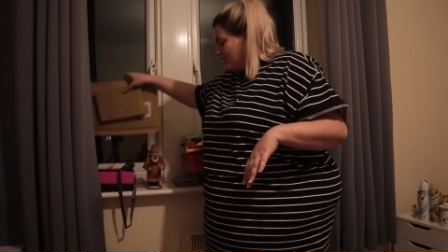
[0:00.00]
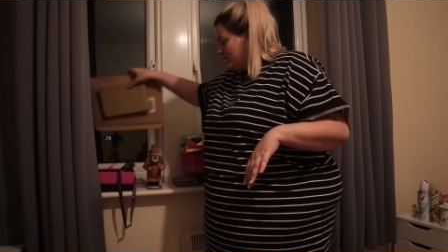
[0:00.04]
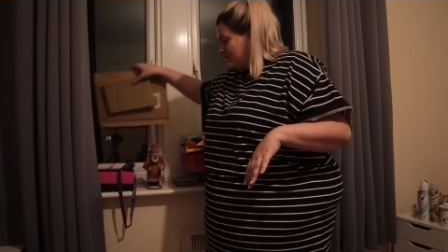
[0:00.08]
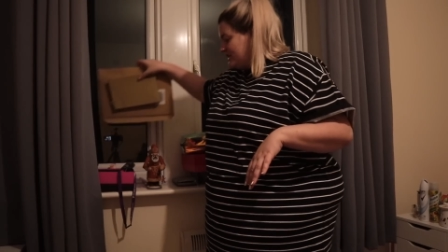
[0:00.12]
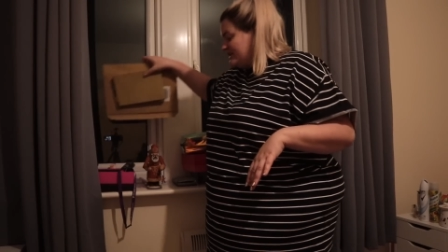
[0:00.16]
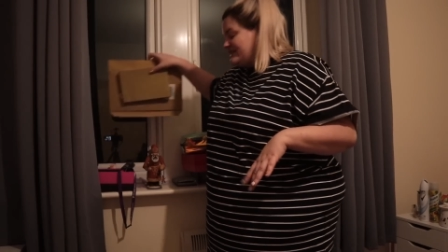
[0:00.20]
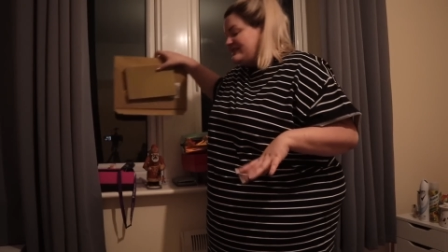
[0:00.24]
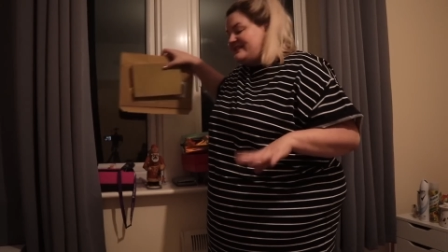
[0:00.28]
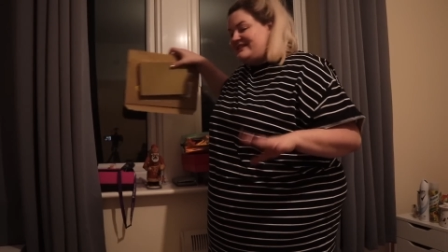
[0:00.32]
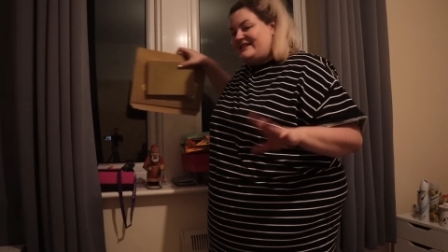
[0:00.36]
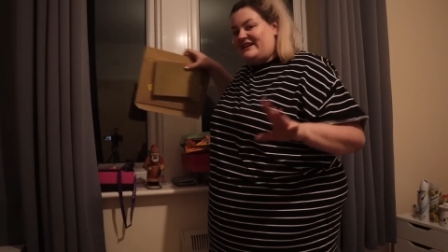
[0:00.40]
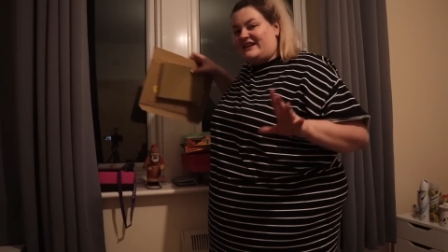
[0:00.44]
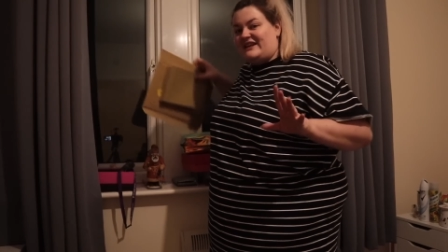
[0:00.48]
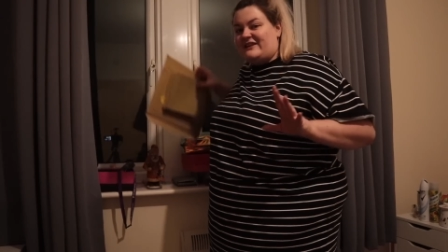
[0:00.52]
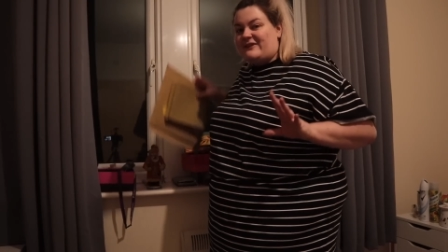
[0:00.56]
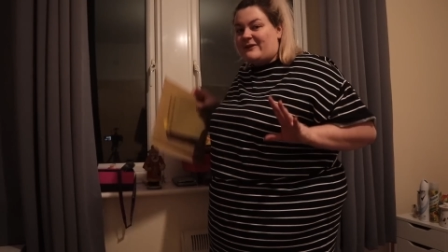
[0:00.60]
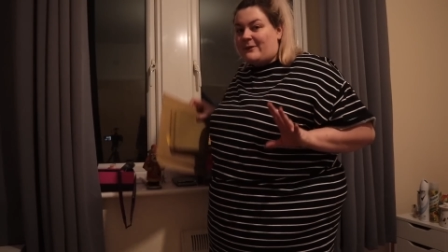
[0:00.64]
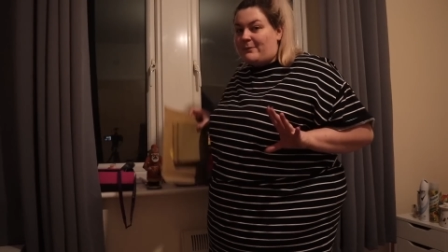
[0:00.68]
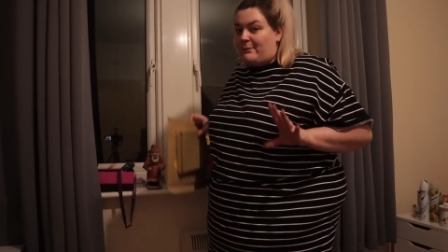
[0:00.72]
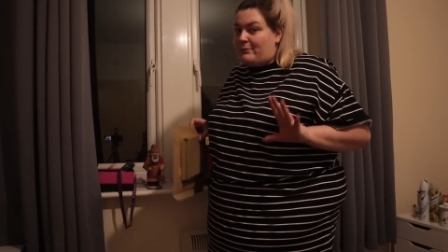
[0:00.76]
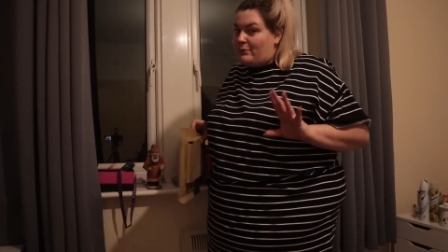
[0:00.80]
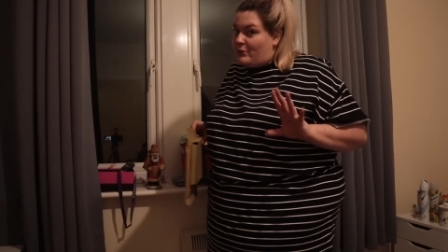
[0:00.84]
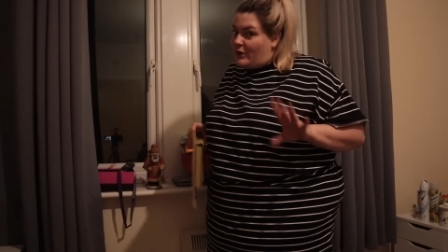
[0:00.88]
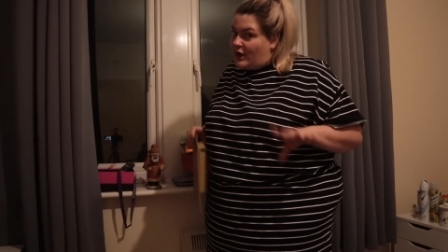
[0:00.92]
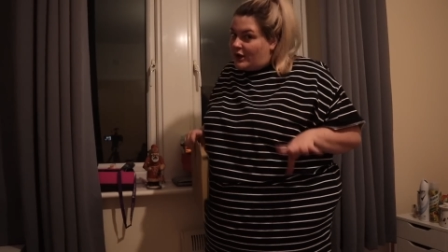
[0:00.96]
want to see the
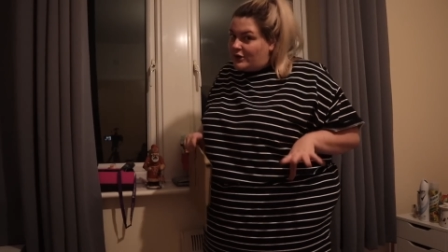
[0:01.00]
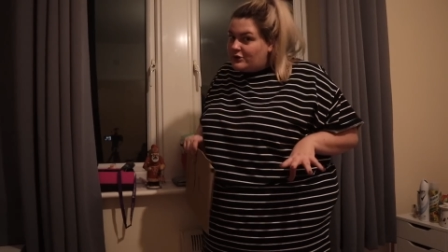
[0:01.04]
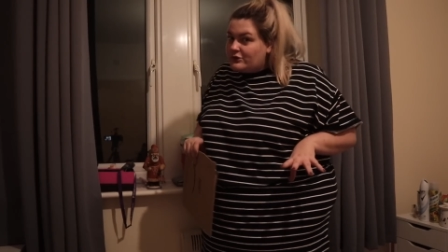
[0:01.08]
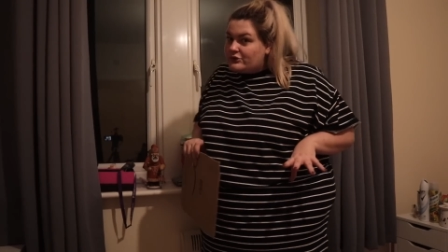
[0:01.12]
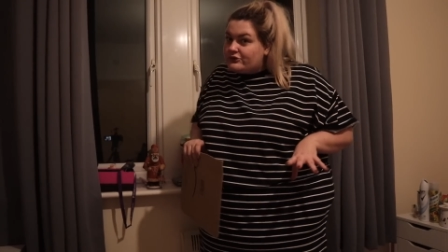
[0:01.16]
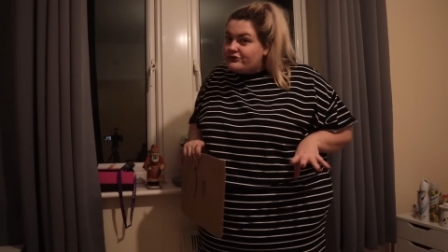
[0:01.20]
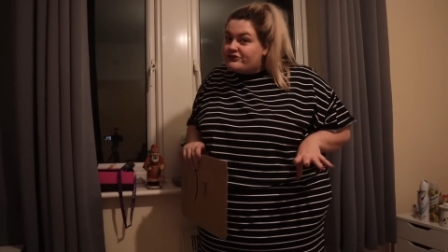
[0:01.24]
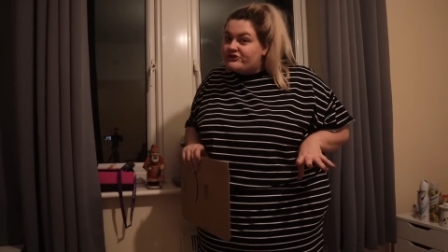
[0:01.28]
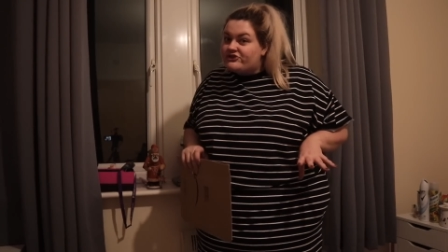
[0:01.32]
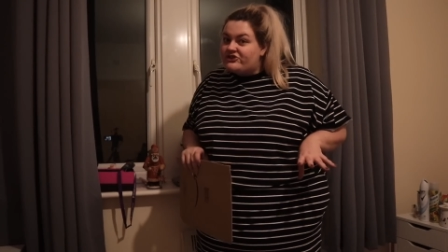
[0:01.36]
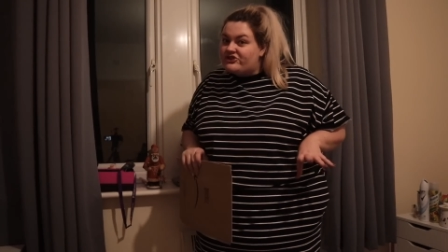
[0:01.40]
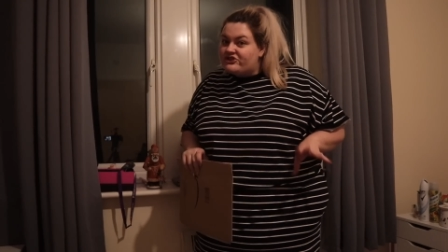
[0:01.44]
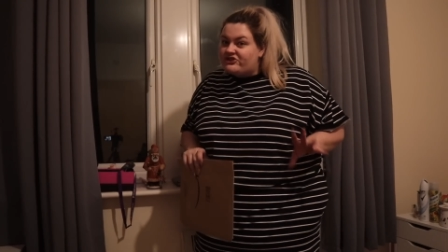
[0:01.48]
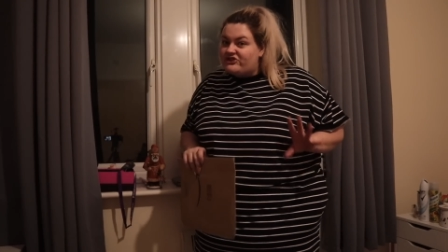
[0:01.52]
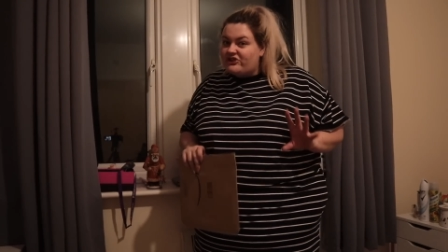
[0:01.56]
most,